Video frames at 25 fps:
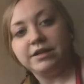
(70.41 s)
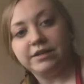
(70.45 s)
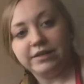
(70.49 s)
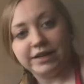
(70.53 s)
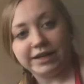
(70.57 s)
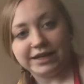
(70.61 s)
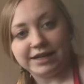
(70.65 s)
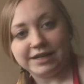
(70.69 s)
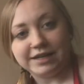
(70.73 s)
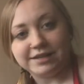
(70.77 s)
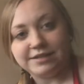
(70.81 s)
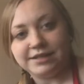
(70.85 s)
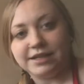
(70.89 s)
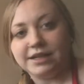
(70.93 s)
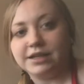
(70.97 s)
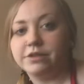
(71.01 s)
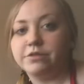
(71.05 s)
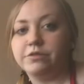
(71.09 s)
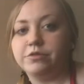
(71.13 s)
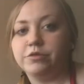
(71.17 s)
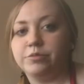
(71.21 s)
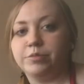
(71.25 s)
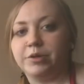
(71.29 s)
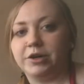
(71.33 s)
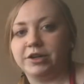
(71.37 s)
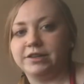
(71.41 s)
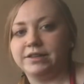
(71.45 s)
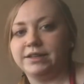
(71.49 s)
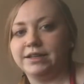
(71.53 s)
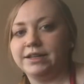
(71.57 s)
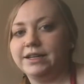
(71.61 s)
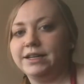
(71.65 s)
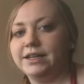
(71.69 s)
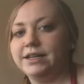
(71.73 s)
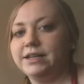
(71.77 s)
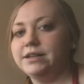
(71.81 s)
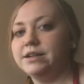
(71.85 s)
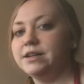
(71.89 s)
Like I said, if you bought the
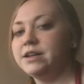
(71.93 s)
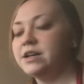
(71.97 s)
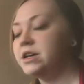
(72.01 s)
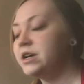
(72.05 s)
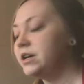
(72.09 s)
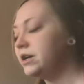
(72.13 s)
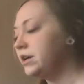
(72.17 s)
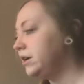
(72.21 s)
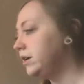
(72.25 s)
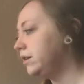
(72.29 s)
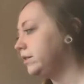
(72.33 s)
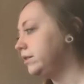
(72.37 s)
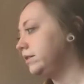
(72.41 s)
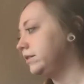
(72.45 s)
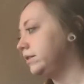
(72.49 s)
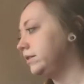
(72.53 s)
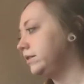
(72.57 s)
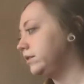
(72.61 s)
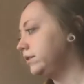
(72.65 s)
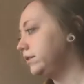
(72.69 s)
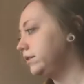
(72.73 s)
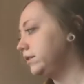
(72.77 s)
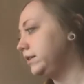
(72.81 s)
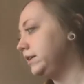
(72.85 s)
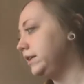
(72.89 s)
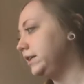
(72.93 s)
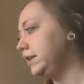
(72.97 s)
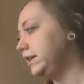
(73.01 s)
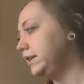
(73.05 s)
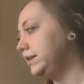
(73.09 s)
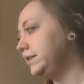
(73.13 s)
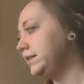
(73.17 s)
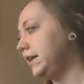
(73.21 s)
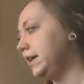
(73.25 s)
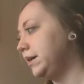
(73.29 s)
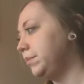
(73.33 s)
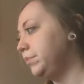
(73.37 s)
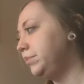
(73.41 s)
kit, the
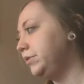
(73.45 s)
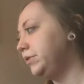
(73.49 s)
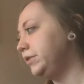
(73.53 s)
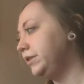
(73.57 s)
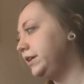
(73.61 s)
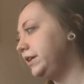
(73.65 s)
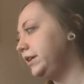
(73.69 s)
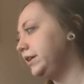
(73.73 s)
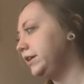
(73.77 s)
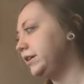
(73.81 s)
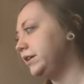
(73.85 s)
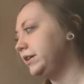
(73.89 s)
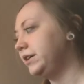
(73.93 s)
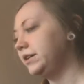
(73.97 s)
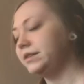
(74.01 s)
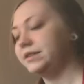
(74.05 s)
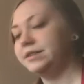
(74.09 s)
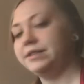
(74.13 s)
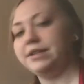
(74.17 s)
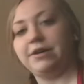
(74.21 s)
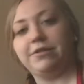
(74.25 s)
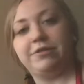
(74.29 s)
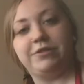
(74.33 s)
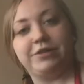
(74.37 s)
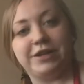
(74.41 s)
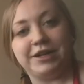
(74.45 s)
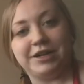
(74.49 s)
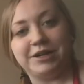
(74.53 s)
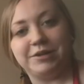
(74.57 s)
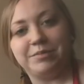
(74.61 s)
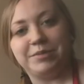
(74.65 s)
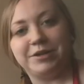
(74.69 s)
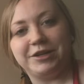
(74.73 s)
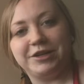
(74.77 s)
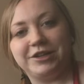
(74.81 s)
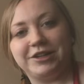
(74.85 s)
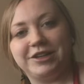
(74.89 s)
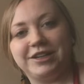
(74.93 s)
example here is definitely on a
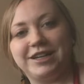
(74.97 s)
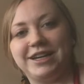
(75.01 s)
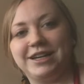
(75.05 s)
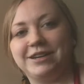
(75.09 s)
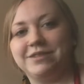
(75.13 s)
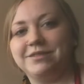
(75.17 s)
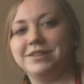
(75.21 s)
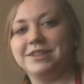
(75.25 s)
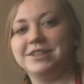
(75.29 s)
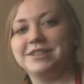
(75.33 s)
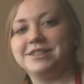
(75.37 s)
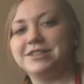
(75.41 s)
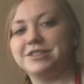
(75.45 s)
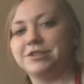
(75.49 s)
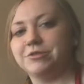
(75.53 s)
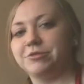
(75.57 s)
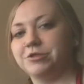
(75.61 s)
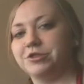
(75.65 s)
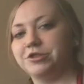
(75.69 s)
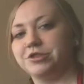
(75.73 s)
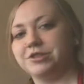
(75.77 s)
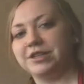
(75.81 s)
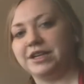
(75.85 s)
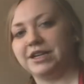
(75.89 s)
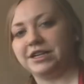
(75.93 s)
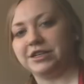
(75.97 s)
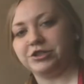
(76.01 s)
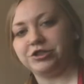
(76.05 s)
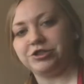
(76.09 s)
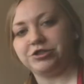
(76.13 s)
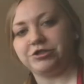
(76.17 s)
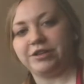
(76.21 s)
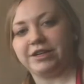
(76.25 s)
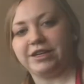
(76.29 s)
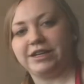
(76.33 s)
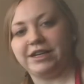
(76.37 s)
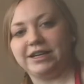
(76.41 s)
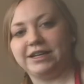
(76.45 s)
bigger canvas, so we're just kind of
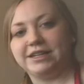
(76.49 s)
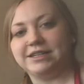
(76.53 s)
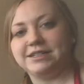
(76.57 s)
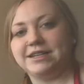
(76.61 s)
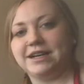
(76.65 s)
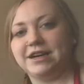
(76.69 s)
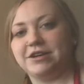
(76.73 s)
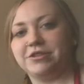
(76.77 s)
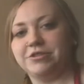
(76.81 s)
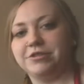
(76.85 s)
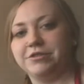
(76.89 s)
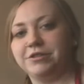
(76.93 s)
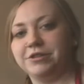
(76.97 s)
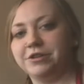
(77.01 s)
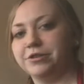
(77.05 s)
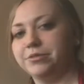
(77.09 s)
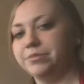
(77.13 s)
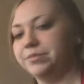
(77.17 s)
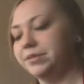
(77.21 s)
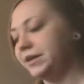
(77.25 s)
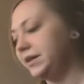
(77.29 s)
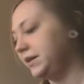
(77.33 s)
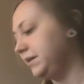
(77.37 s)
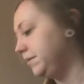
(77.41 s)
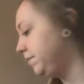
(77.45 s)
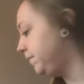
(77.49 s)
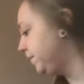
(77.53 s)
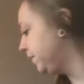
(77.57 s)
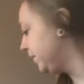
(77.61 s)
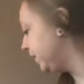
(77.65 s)
shrinking it down a little bit.